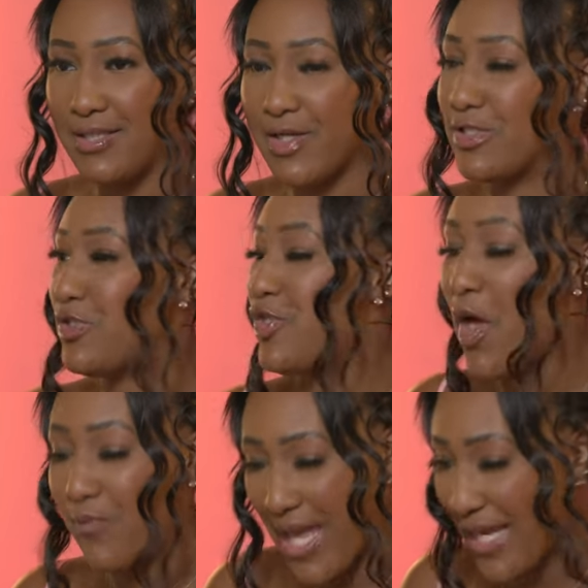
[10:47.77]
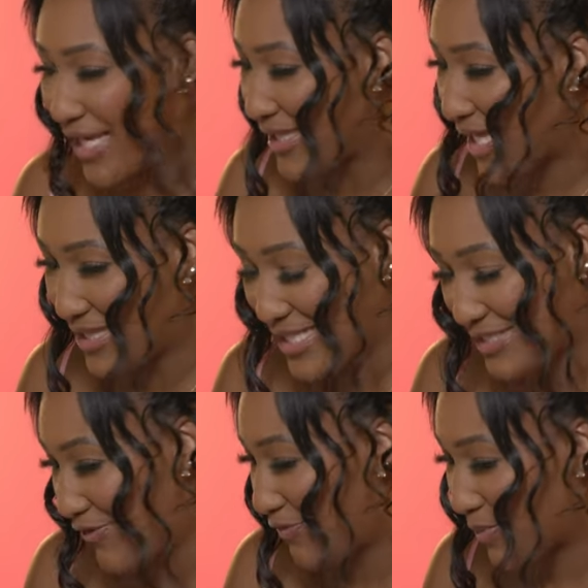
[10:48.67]
there's no way I can let
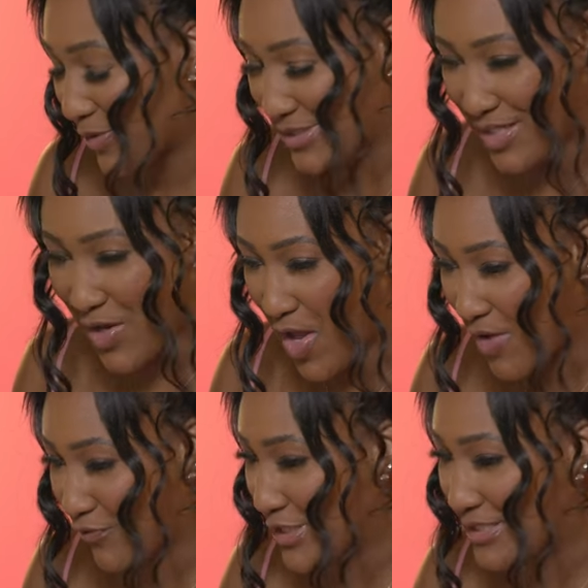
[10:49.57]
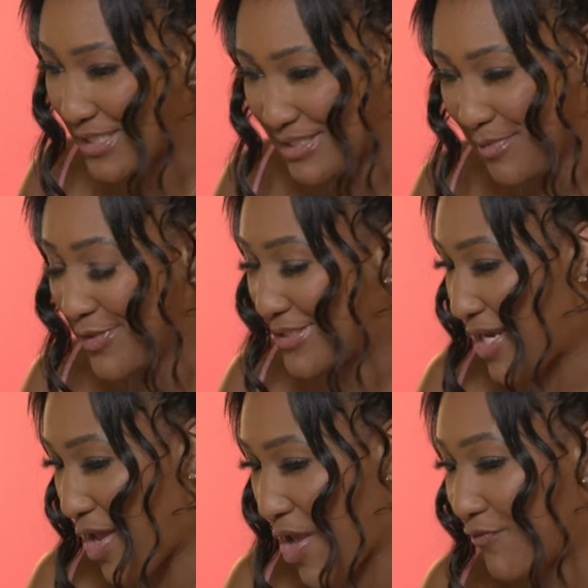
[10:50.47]
this 50% off or
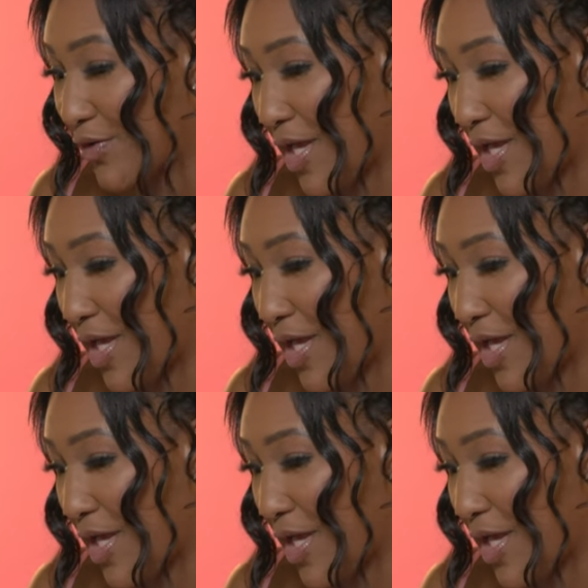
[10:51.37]
60% off